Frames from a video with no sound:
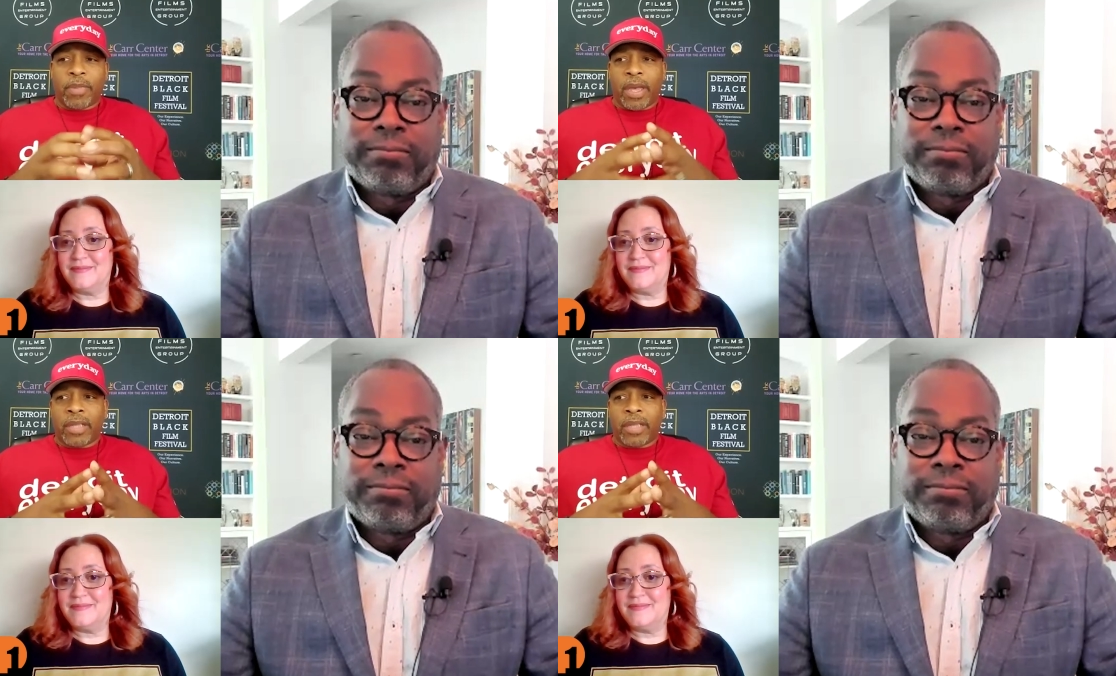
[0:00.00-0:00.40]

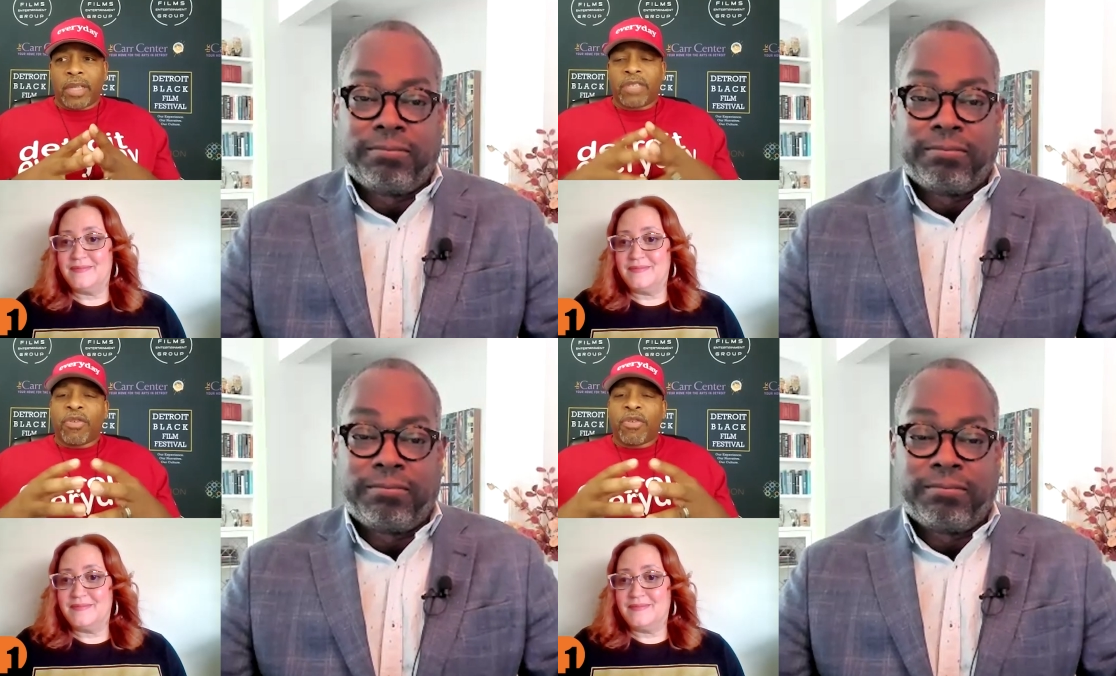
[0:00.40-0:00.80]
Speaker 1: as
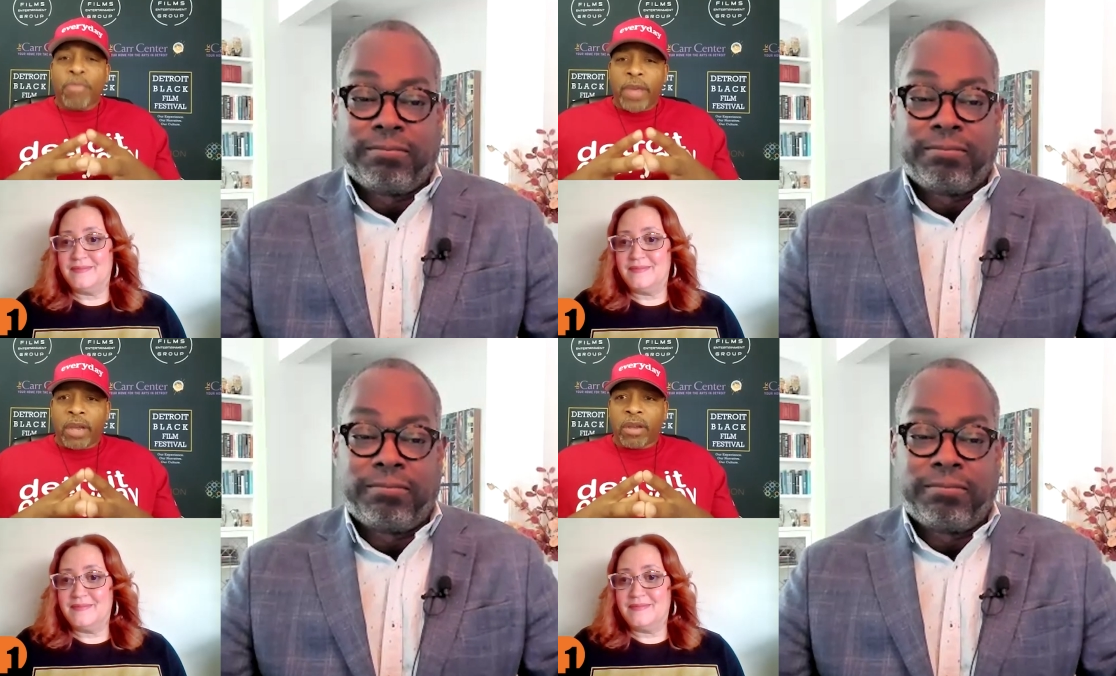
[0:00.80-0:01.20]
as
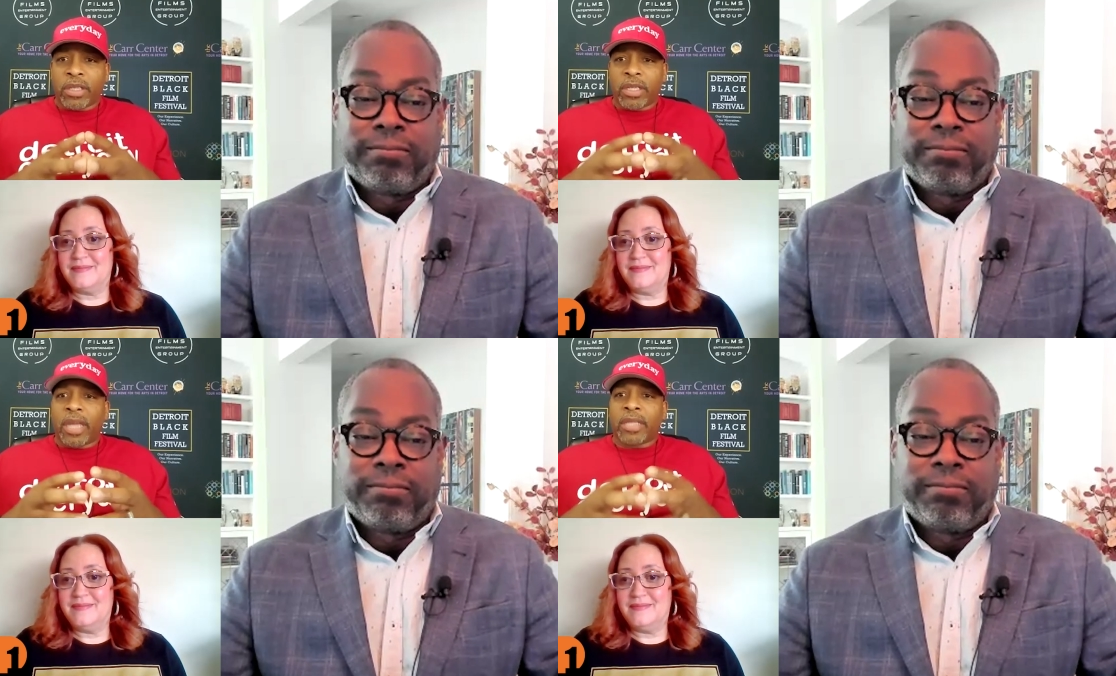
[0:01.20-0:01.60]

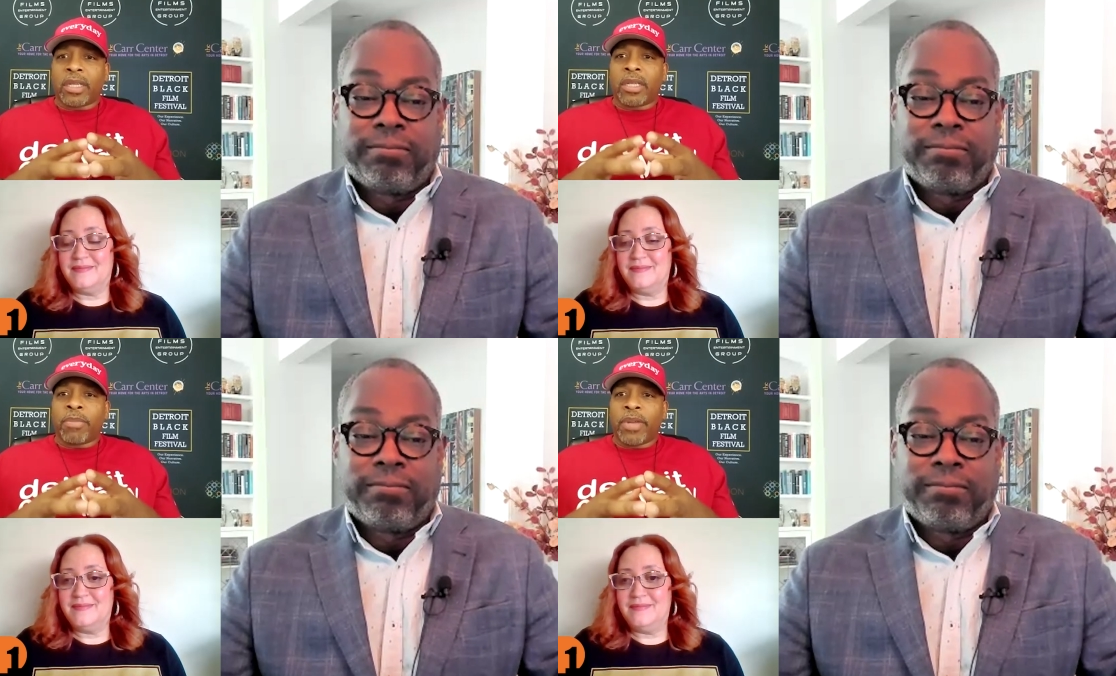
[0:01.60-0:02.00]
filmmakers and as
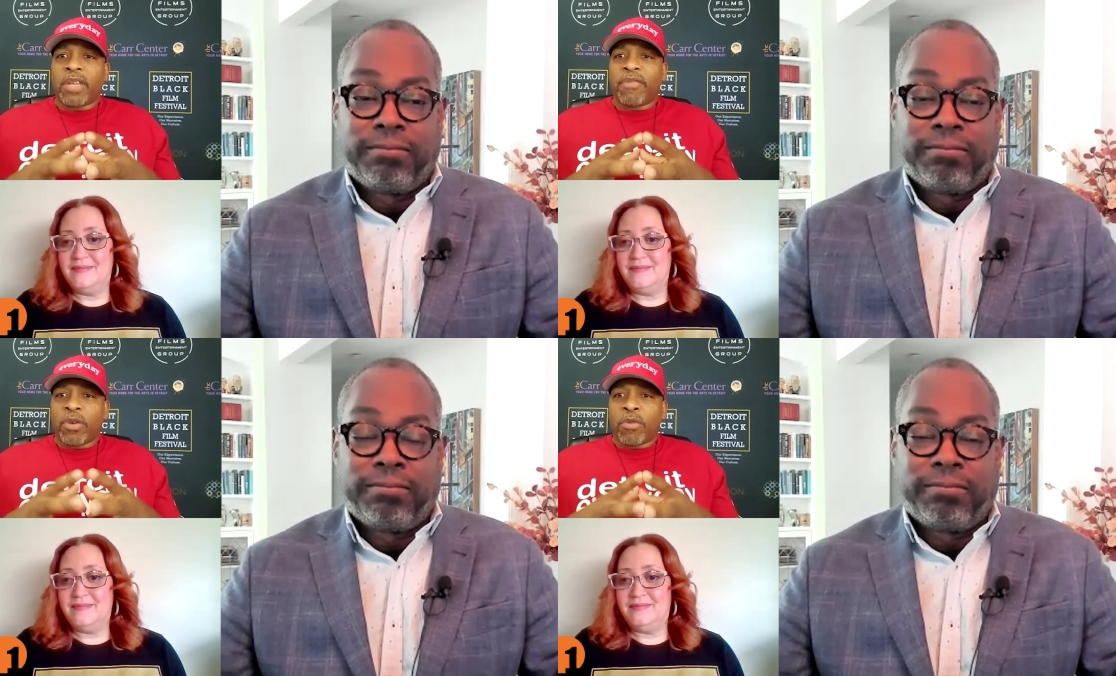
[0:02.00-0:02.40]

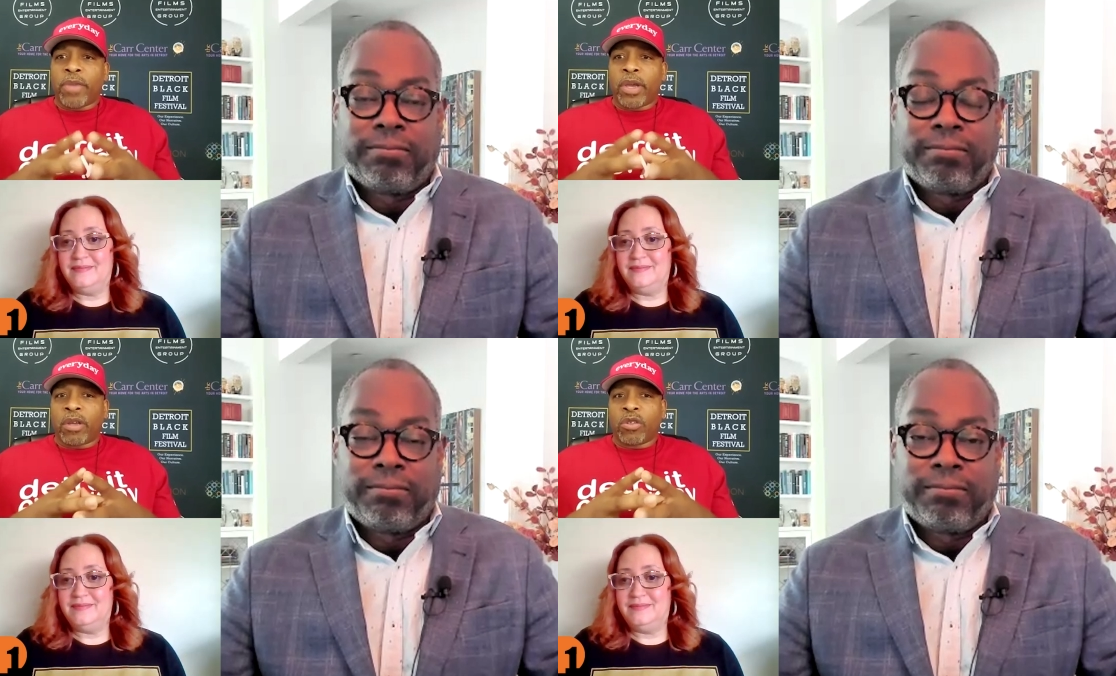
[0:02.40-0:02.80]
independent
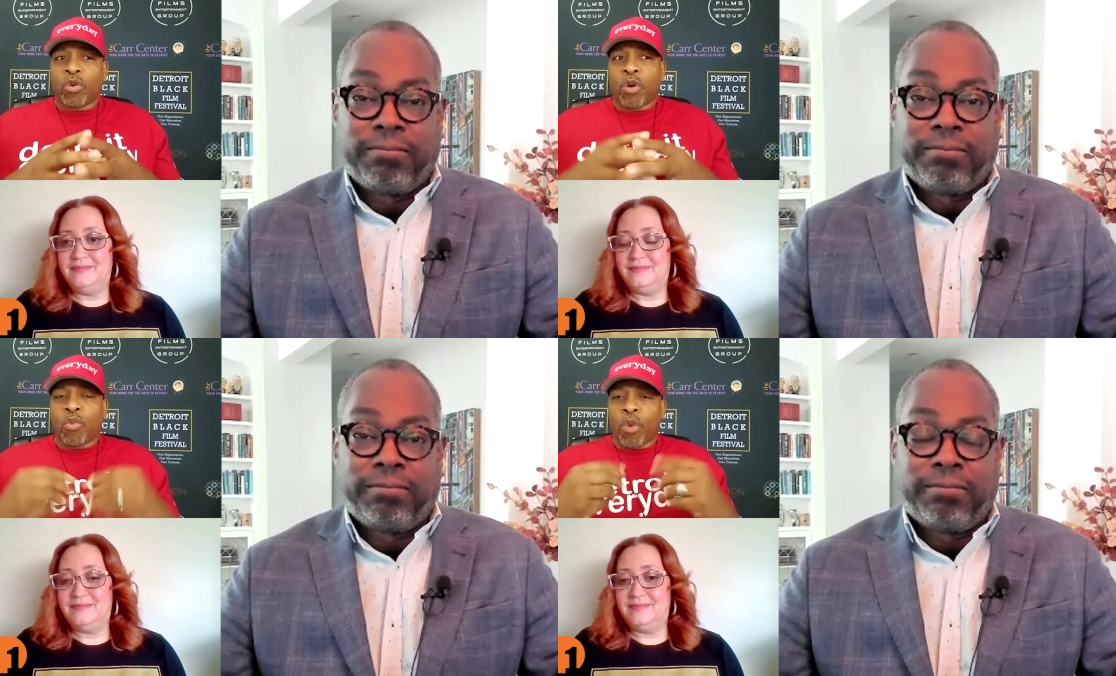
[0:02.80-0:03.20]
filmmakers
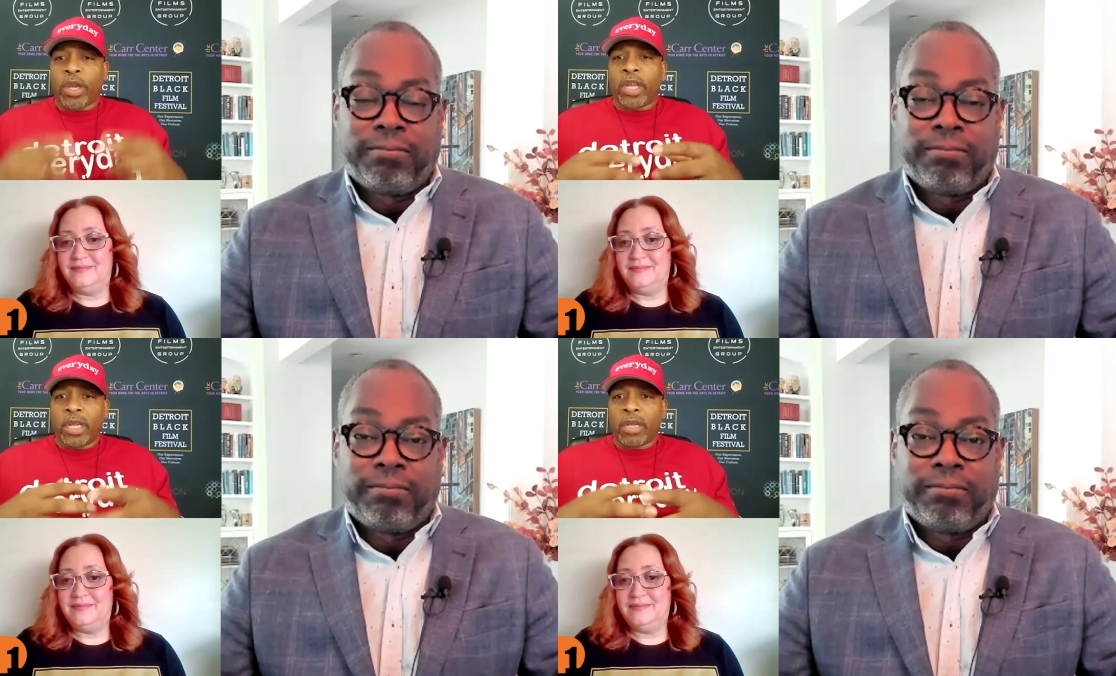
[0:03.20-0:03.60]
who are
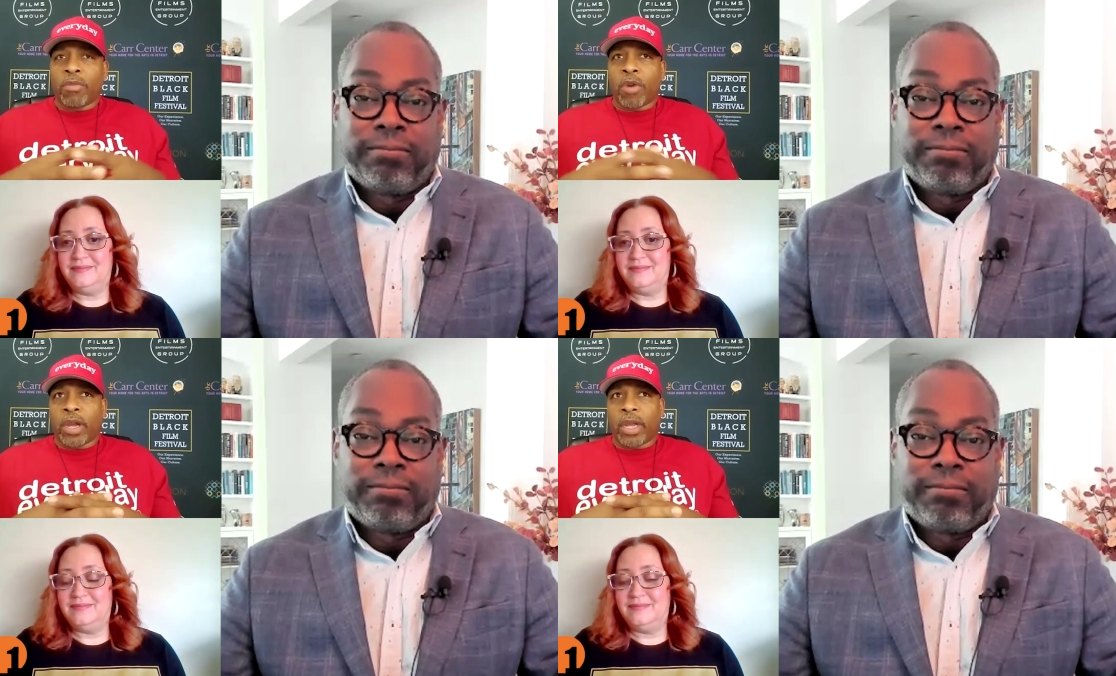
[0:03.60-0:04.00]
working in the
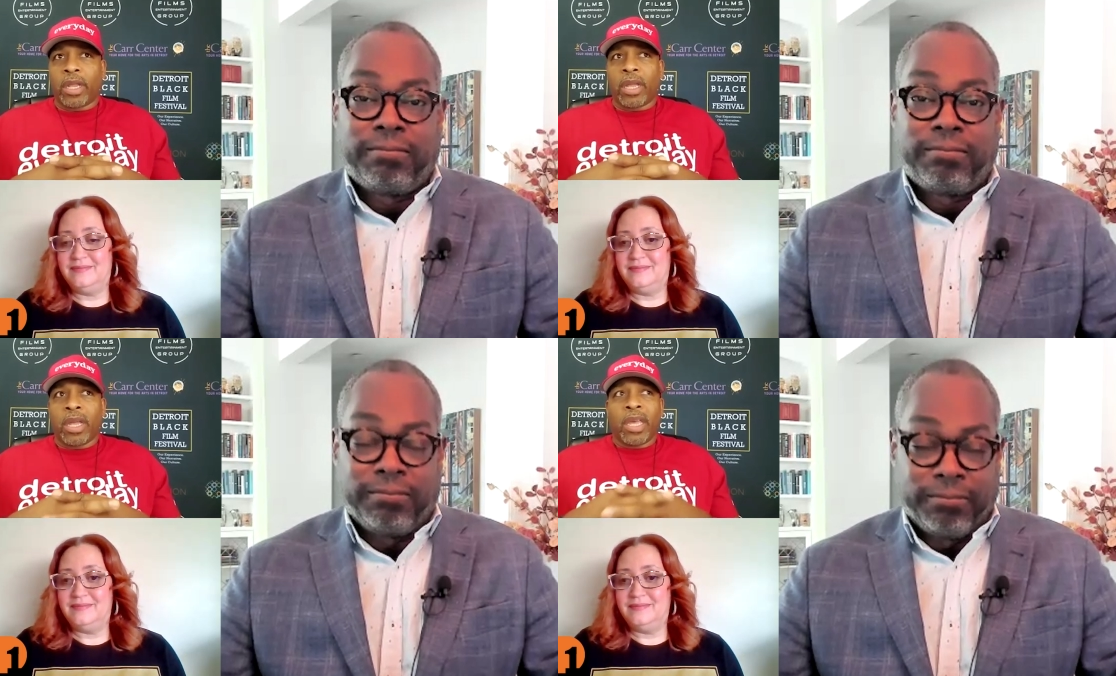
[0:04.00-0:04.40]
market